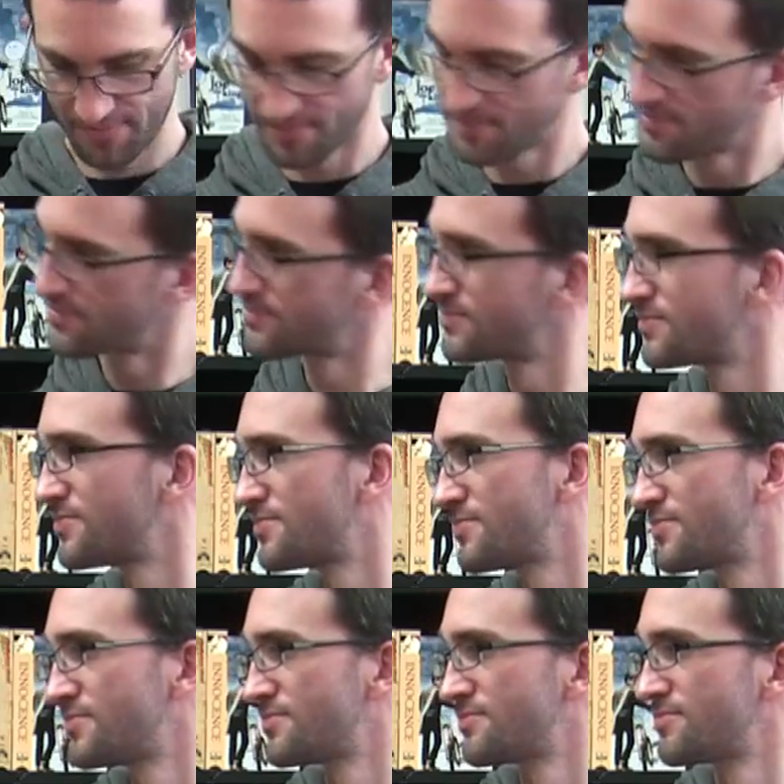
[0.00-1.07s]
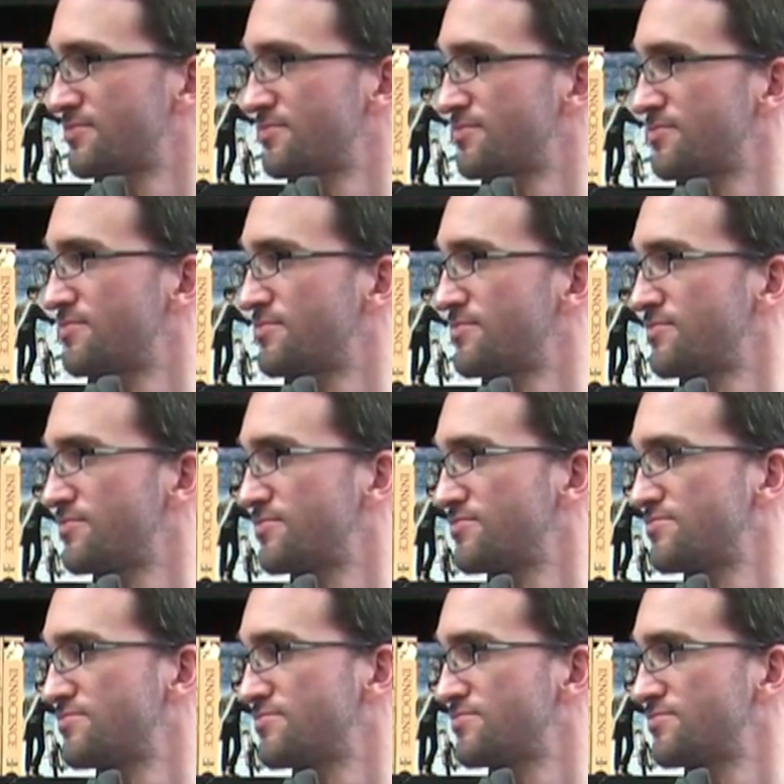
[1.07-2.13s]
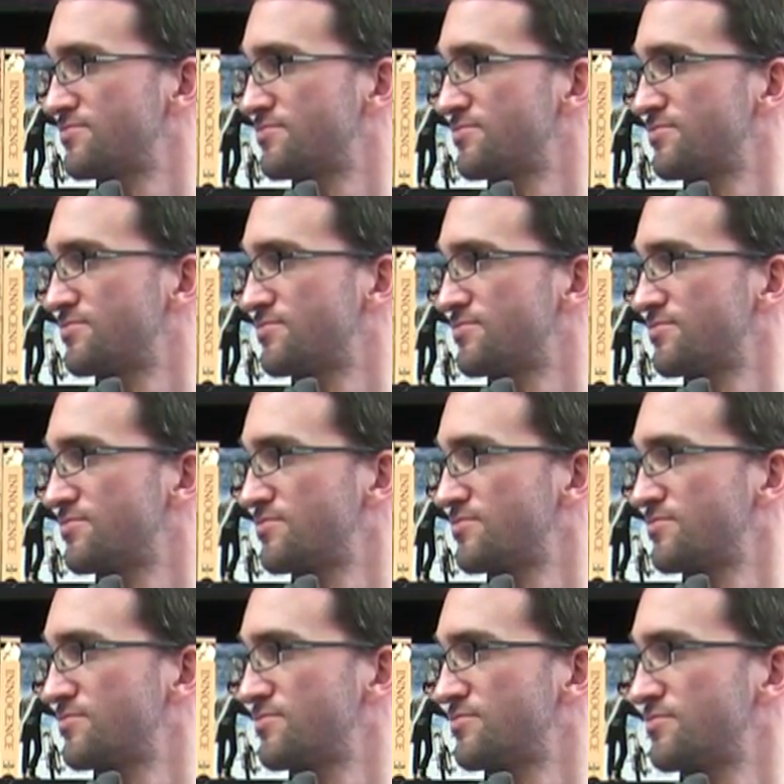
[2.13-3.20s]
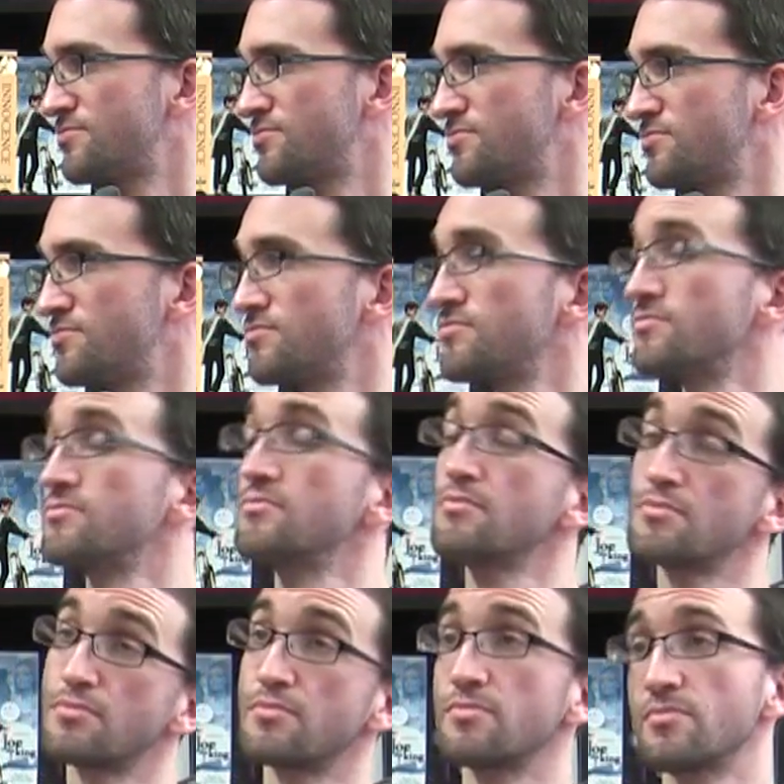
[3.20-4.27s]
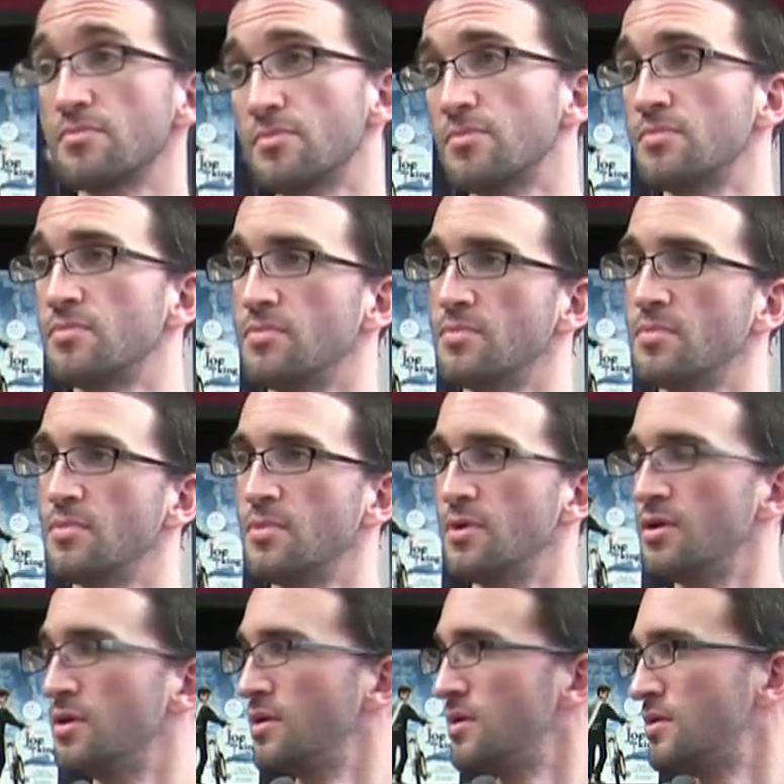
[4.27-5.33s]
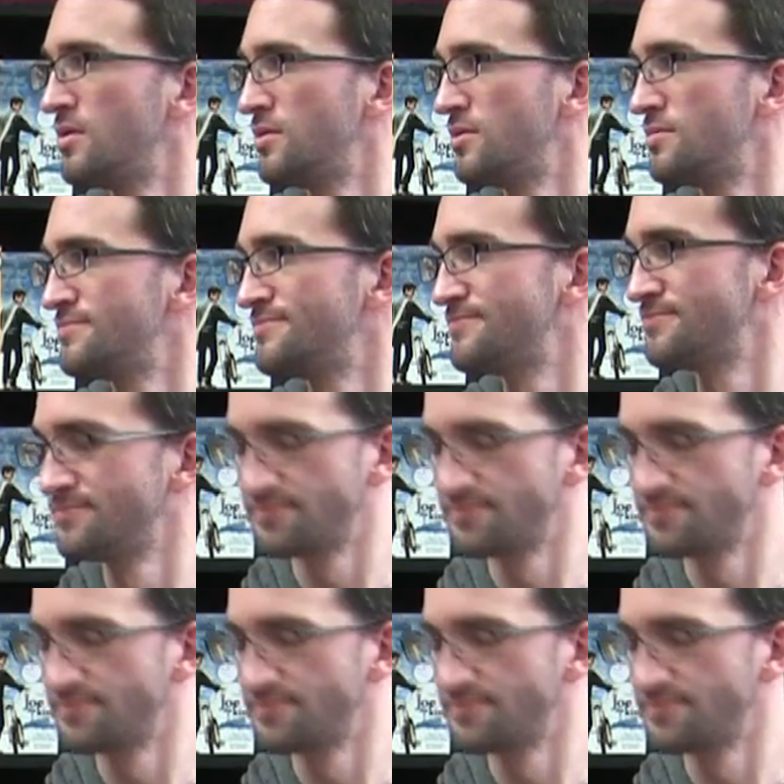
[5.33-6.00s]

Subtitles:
This person isn't speaking.